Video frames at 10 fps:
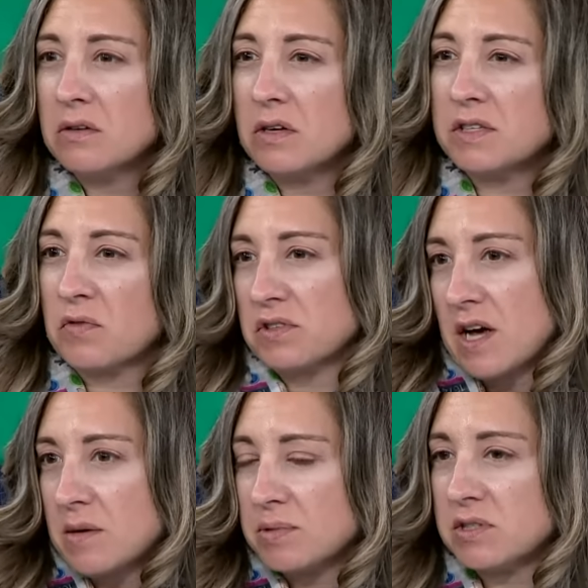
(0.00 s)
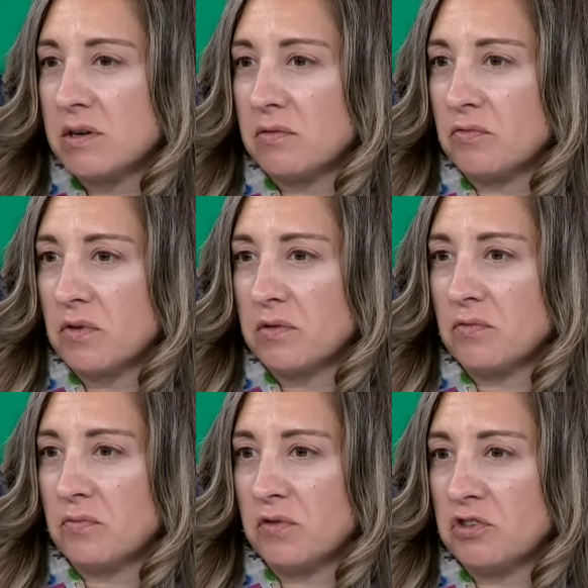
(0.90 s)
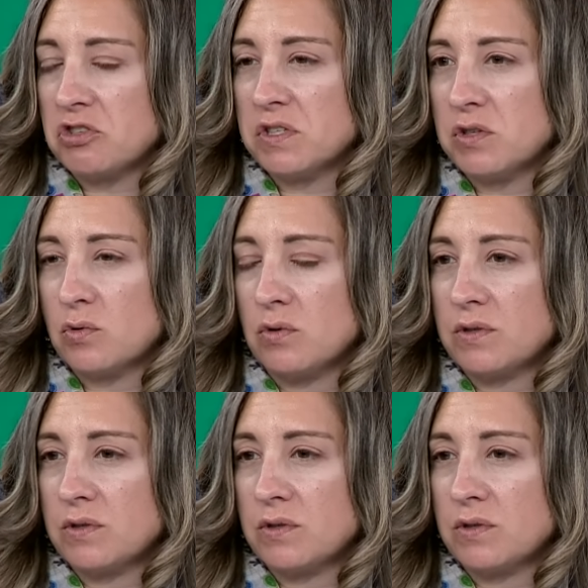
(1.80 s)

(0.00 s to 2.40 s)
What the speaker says: different types of efficiency tools.